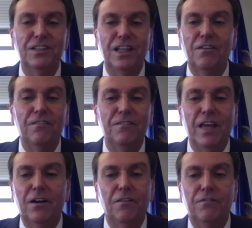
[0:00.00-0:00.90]
They
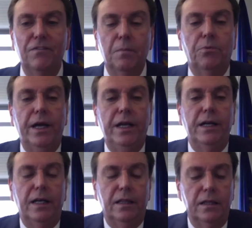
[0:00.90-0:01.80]
don't complete
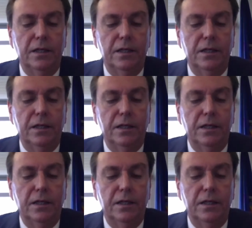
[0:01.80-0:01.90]
anything.